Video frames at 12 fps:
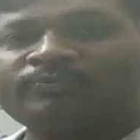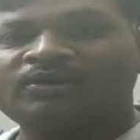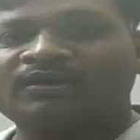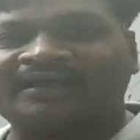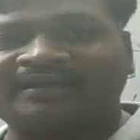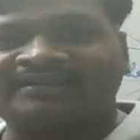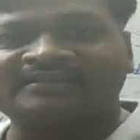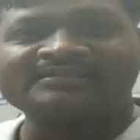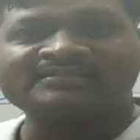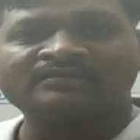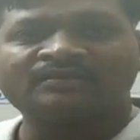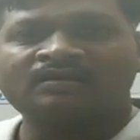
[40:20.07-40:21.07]
hope you are getting
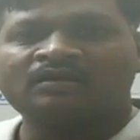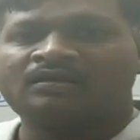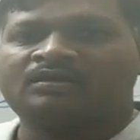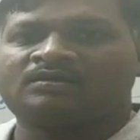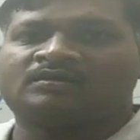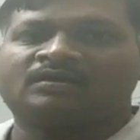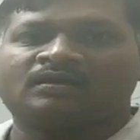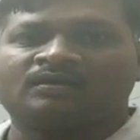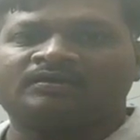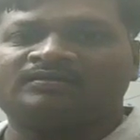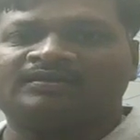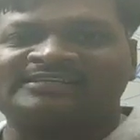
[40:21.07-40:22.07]
this.
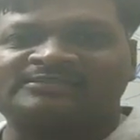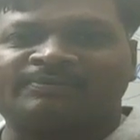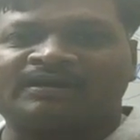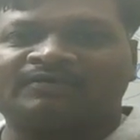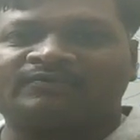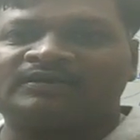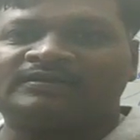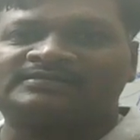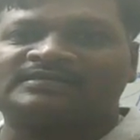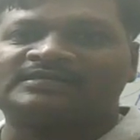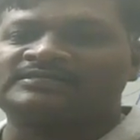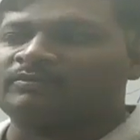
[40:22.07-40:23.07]
In next part, we will
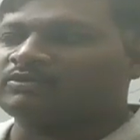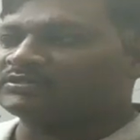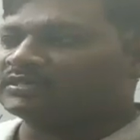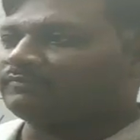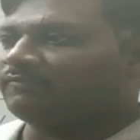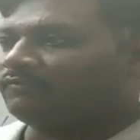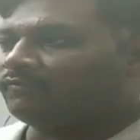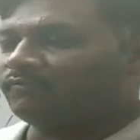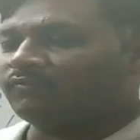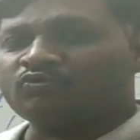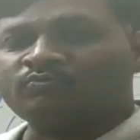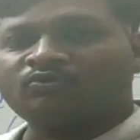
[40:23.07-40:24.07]
discuss about some
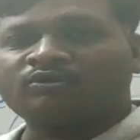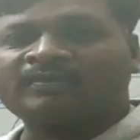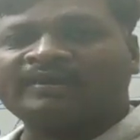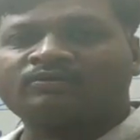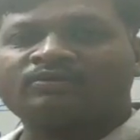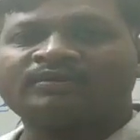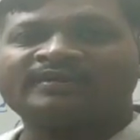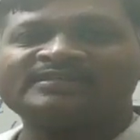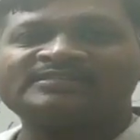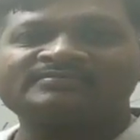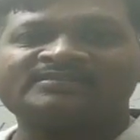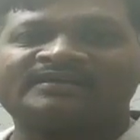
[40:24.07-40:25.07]
few more
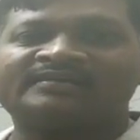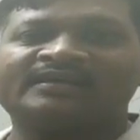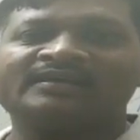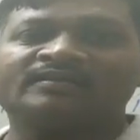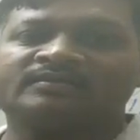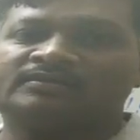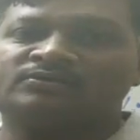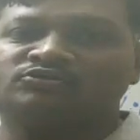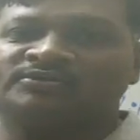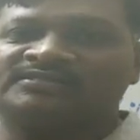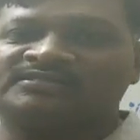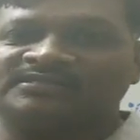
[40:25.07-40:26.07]
microorganisms and their
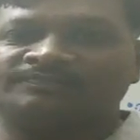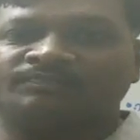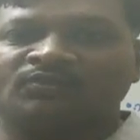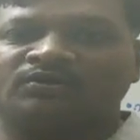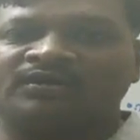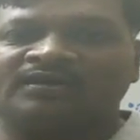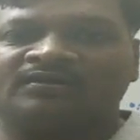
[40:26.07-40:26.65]
uses.